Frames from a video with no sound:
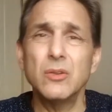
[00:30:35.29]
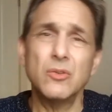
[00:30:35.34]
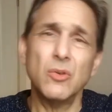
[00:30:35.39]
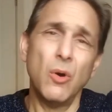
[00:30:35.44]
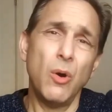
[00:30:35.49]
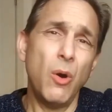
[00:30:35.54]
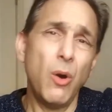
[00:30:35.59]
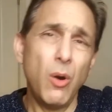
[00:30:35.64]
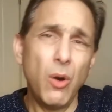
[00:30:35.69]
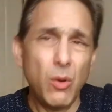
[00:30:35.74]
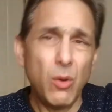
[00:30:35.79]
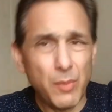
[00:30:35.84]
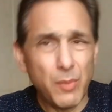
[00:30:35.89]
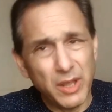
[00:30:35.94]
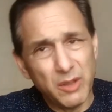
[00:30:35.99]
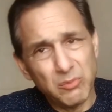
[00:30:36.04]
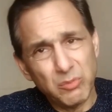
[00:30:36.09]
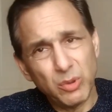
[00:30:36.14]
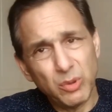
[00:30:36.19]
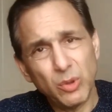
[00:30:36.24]
to all
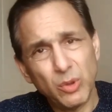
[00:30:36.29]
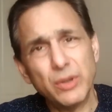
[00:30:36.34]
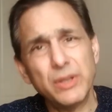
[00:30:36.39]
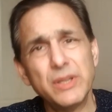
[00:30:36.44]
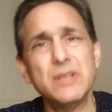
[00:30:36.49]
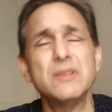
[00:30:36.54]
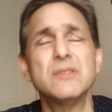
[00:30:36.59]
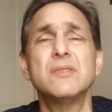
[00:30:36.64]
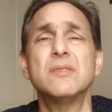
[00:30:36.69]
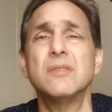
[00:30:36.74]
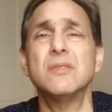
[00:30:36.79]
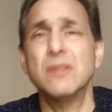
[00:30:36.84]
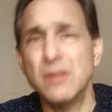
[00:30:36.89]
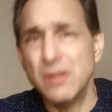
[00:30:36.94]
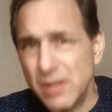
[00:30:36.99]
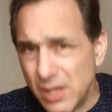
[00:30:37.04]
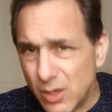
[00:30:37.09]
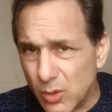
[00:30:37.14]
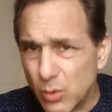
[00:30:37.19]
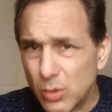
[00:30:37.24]
my employees
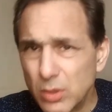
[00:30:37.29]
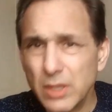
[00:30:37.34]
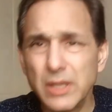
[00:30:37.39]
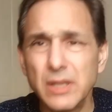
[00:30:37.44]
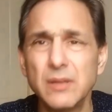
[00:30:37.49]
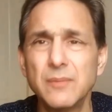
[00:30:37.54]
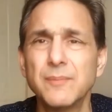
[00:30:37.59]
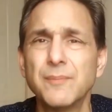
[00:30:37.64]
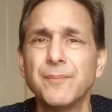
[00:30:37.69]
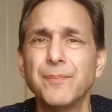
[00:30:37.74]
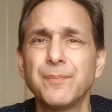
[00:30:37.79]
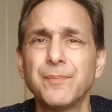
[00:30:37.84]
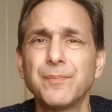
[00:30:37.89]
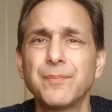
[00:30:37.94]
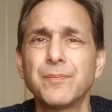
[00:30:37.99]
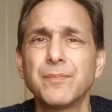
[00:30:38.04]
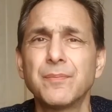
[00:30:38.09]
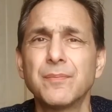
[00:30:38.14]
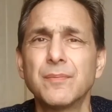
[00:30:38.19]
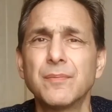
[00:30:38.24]
equally.
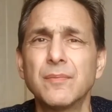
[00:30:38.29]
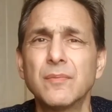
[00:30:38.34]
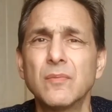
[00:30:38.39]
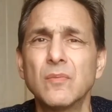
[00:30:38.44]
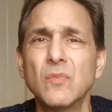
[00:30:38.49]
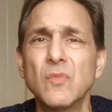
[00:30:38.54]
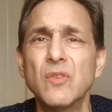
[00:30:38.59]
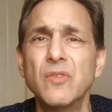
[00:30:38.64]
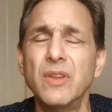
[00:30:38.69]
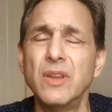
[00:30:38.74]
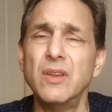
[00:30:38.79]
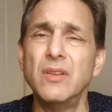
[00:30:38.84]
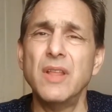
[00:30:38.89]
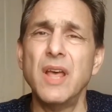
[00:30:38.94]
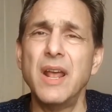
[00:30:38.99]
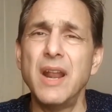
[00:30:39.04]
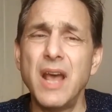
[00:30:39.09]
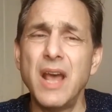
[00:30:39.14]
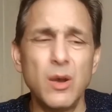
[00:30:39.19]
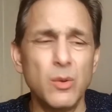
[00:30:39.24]
Figure
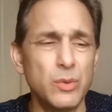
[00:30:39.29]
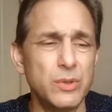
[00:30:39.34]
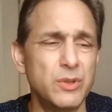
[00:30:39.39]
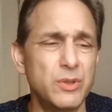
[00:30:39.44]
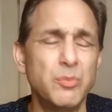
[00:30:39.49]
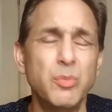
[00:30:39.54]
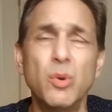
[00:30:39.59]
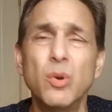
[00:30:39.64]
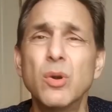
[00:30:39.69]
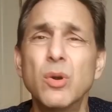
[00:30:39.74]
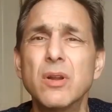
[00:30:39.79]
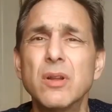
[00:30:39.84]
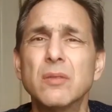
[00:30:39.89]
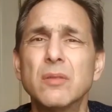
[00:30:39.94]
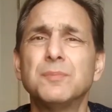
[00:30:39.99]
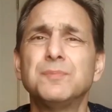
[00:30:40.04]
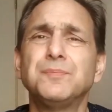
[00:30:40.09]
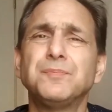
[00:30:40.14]
that out with the board.